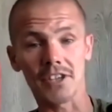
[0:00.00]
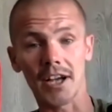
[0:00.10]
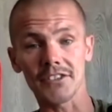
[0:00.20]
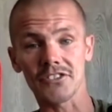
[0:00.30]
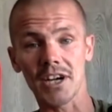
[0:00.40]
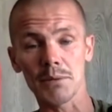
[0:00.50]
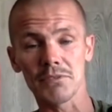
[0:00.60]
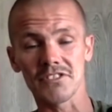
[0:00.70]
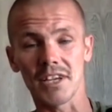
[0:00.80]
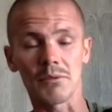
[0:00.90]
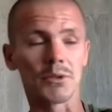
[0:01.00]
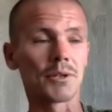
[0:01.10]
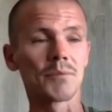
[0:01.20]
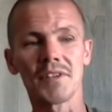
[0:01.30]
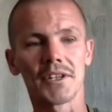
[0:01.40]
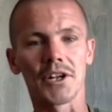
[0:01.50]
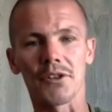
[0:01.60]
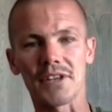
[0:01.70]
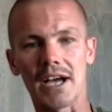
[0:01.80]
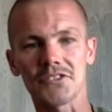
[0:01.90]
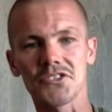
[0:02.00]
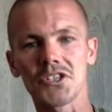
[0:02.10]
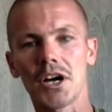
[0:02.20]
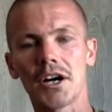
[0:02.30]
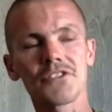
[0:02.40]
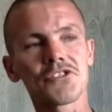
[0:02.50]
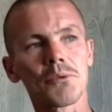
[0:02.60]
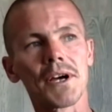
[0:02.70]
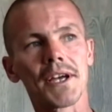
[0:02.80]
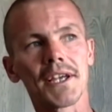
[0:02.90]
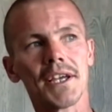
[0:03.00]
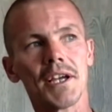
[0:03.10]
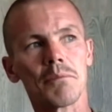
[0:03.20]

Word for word: skyscrapers that were, you know, a thousand yards away,